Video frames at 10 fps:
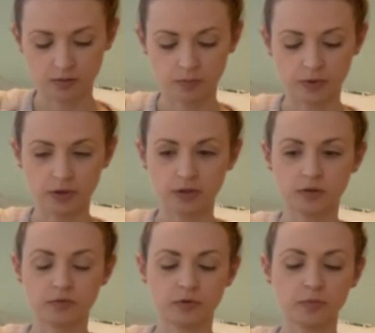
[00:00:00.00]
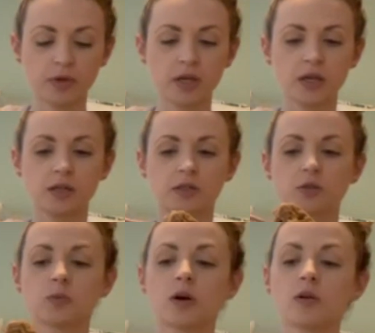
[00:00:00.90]
But for me, the
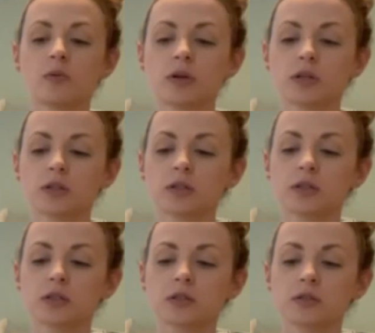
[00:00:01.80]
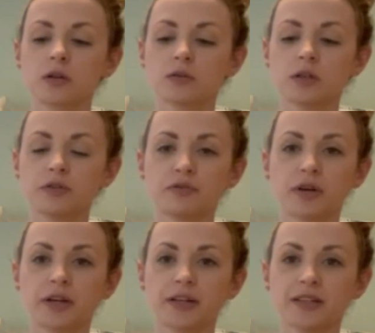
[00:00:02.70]
small one is totally
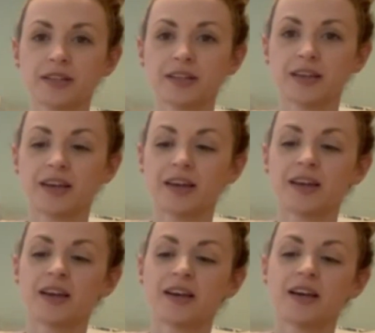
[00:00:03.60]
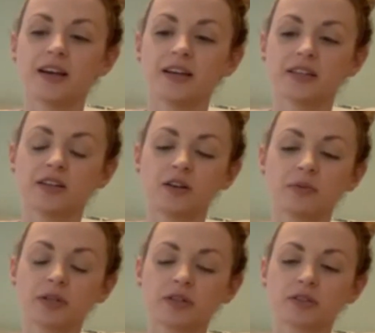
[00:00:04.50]
fine. And all
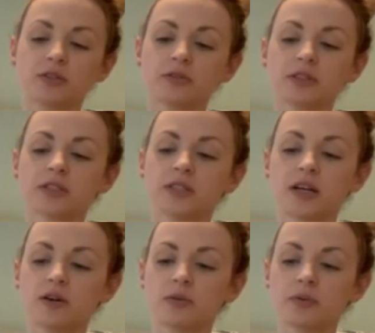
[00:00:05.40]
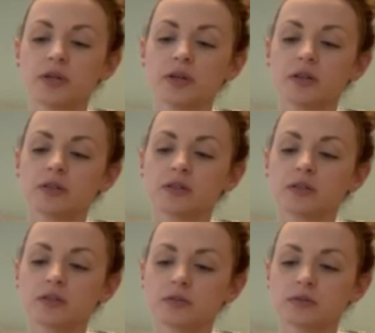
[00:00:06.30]
we're gonna do is now we
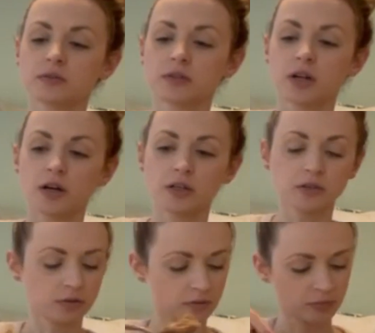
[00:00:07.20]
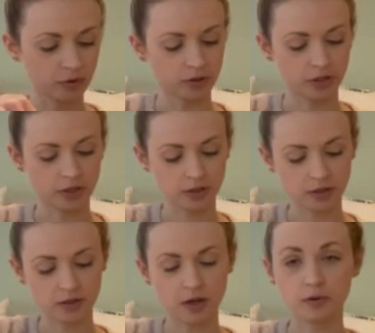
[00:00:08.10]
are putting
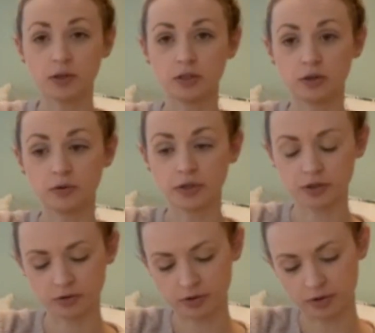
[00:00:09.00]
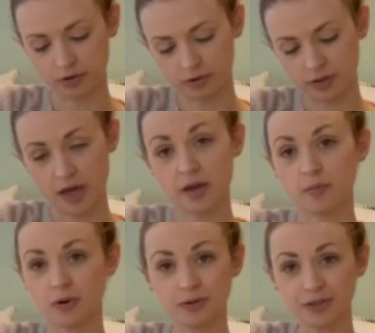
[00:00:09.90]
our dough into the cake
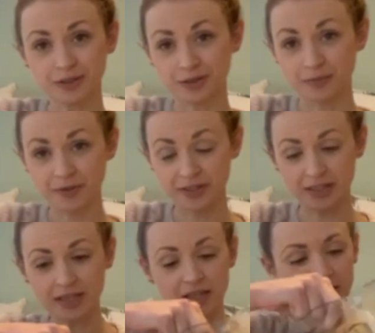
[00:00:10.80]
mold, obviously.